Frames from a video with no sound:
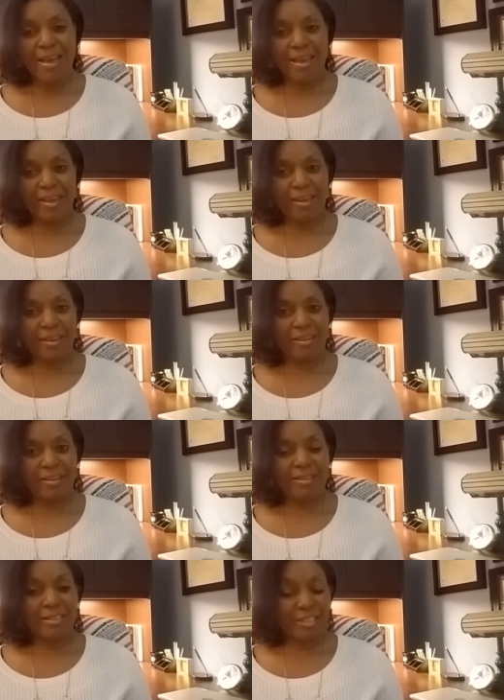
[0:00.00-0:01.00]

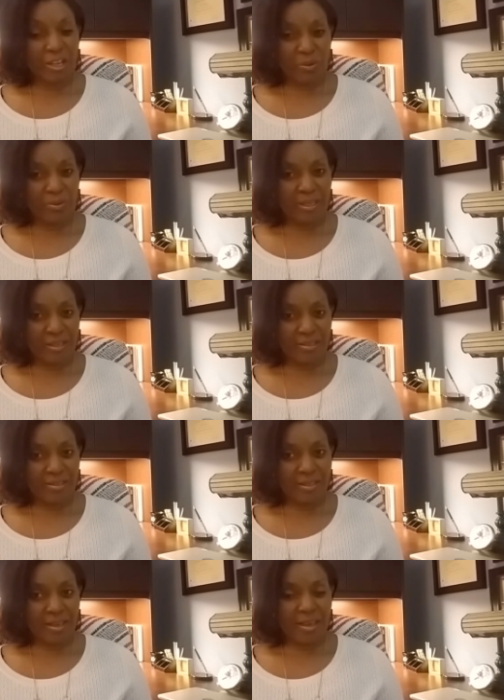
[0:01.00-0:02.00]
and they take
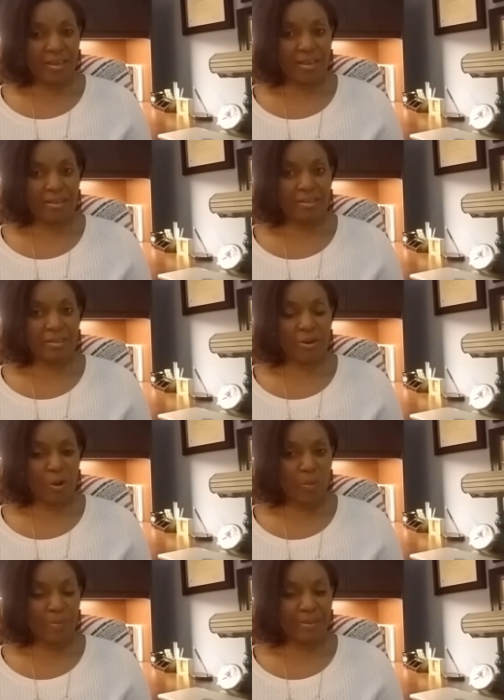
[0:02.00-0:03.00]
risk, and they're
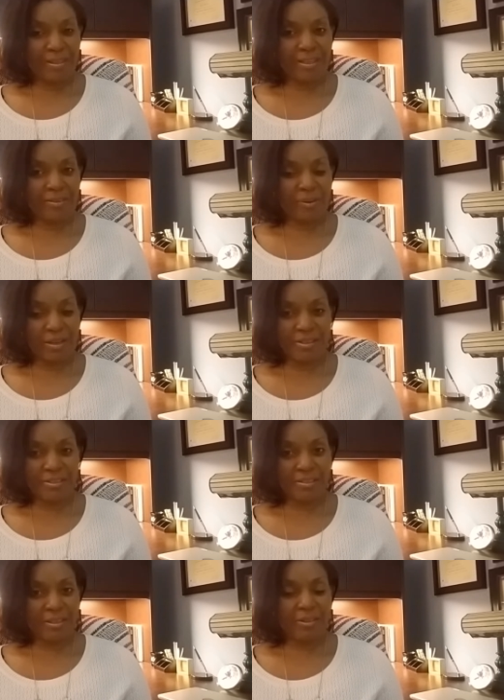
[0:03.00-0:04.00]
open, and they're
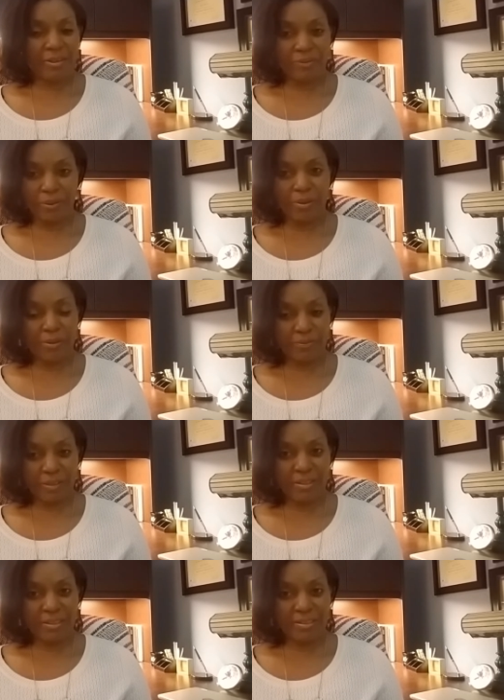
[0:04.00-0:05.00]
honest, and they feel their
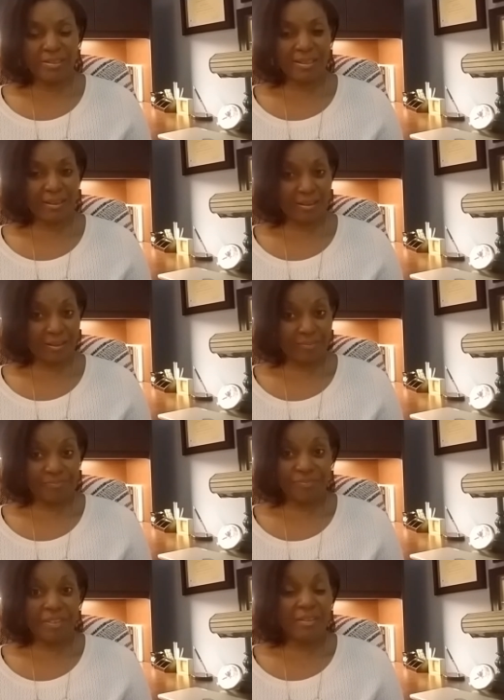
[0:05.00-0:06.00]
feelings,
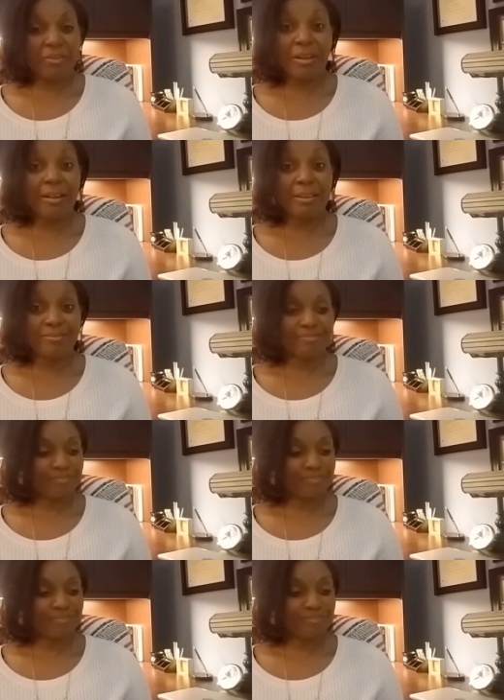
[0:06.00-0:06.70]
and then they're done.